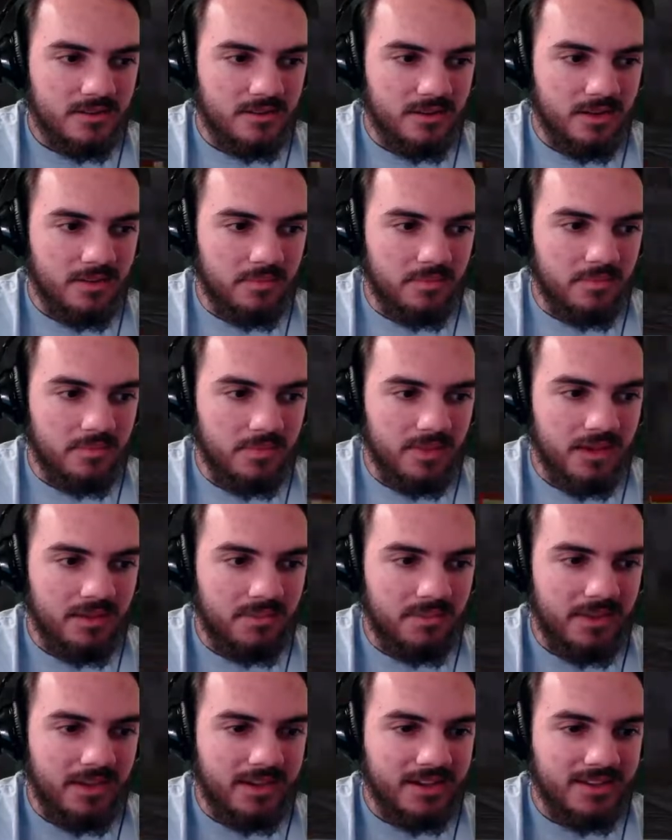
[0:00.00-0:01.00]
I
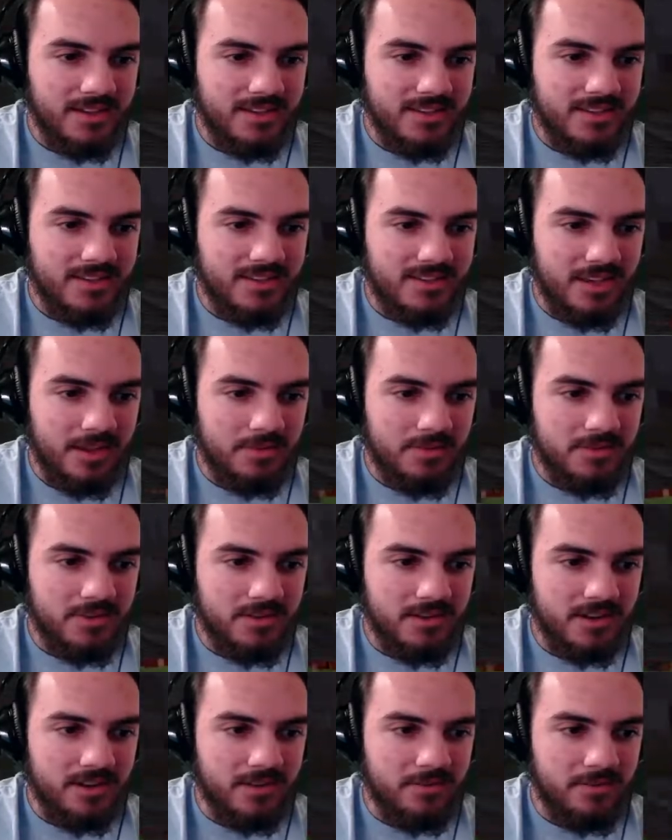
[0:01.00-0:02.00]
might make an exception.
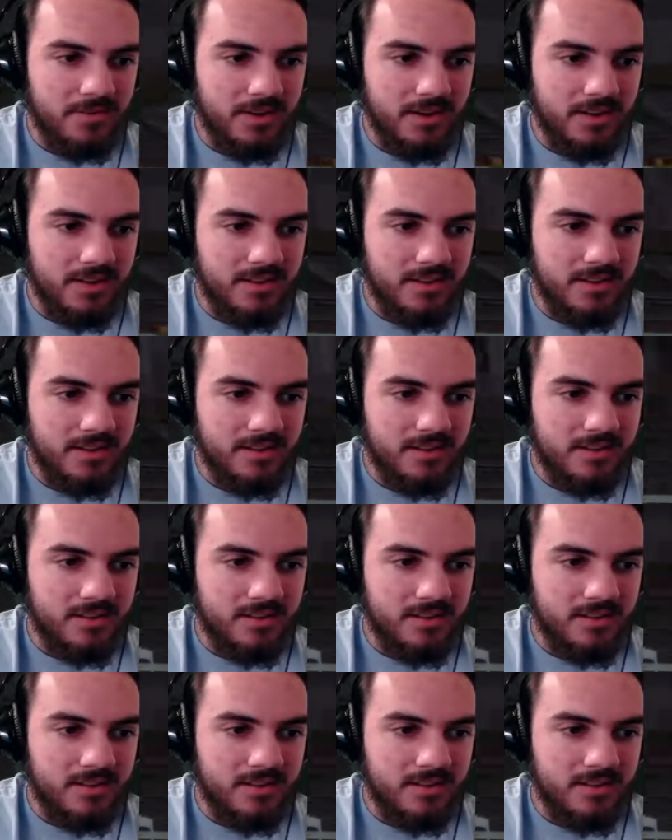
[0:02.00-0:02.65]
I don't want to